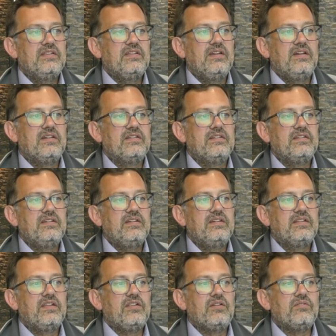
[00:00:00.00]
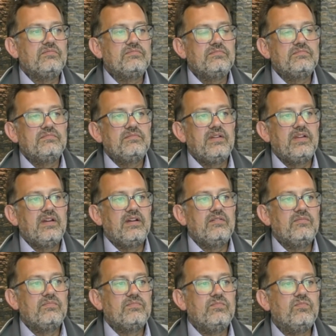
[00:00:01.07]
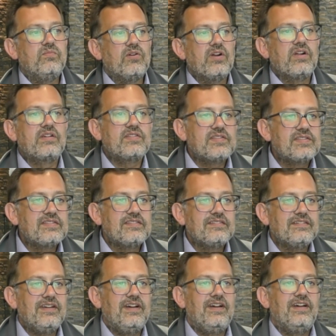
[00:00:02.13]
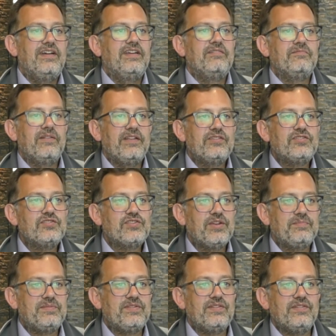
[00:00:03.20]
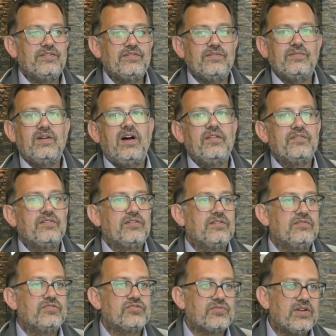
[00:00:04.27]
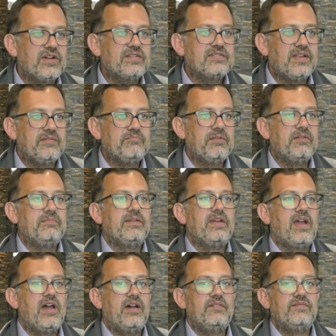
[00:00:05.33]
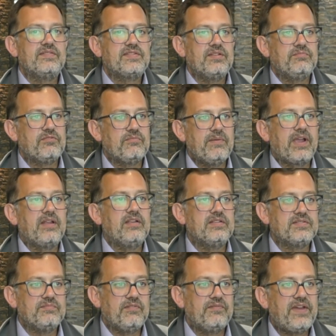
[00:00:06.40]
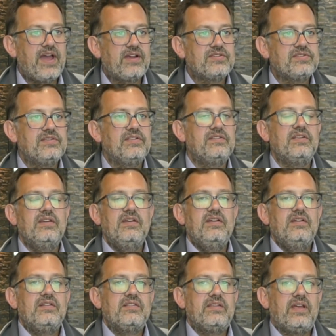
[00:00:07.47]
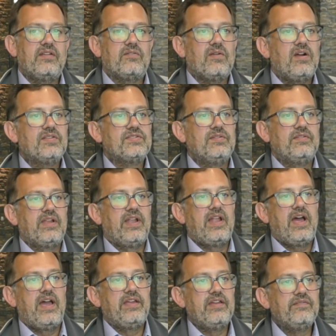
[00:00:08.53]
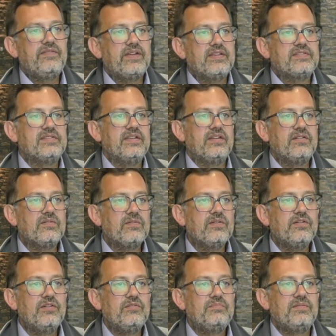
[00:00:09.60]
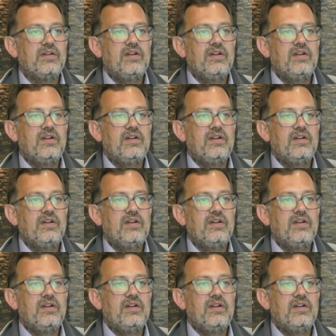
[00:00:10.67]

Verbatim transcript: uh, you know, works uh, in relationship to other drugs that maybe have a similar mechanism of action that are also in that high efficacy group